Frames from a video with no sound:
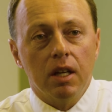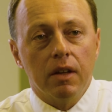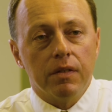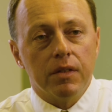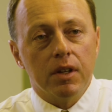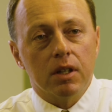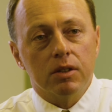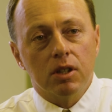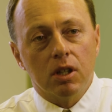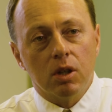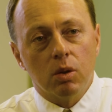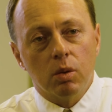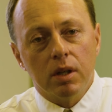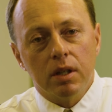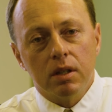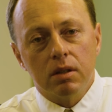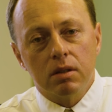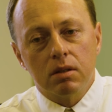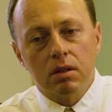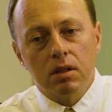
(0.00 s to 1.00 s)
They'll know
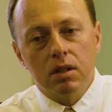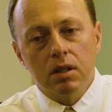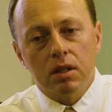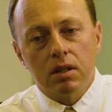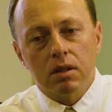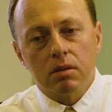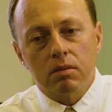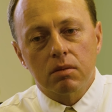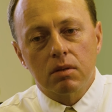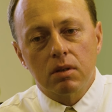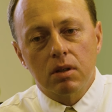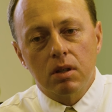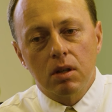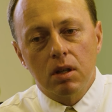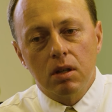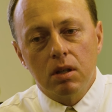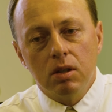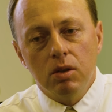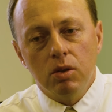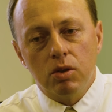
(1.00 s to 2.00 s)
what the
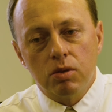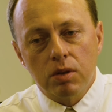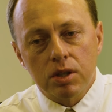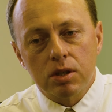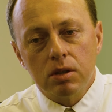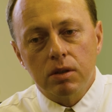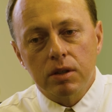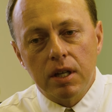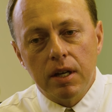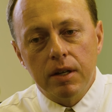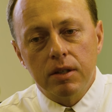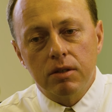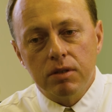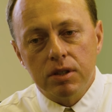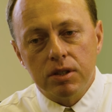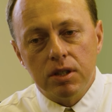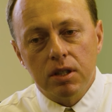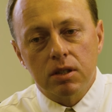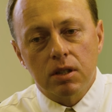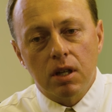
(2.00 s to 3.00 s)
nutritional
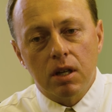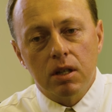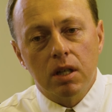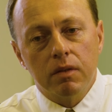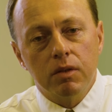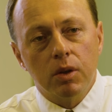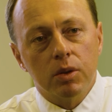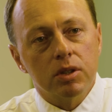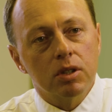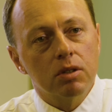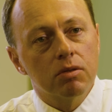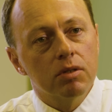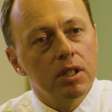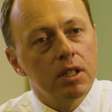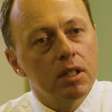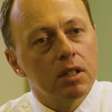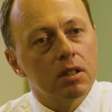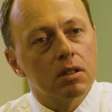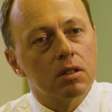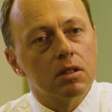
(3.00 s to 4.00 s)
characteristics are of those
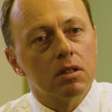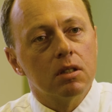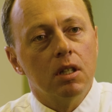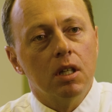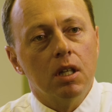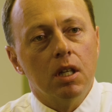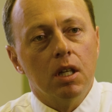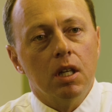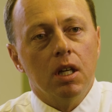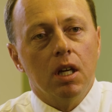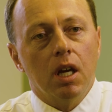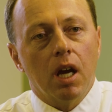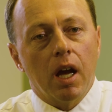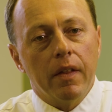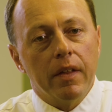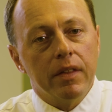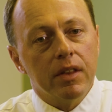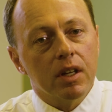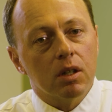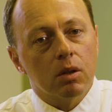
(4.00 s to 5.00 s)
ingredients, and
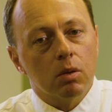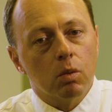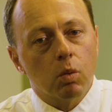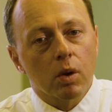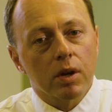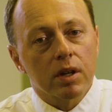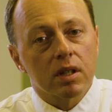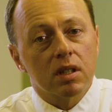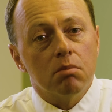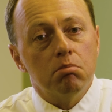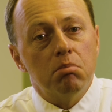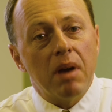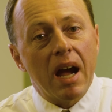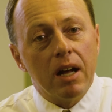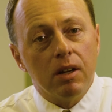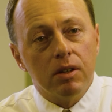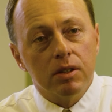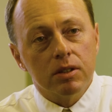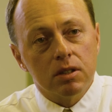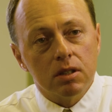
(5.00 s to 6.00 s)
then they'll work to
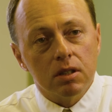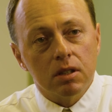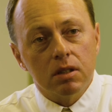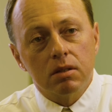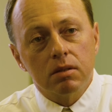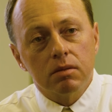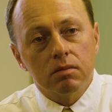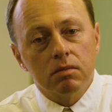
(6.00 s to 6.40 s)
balance it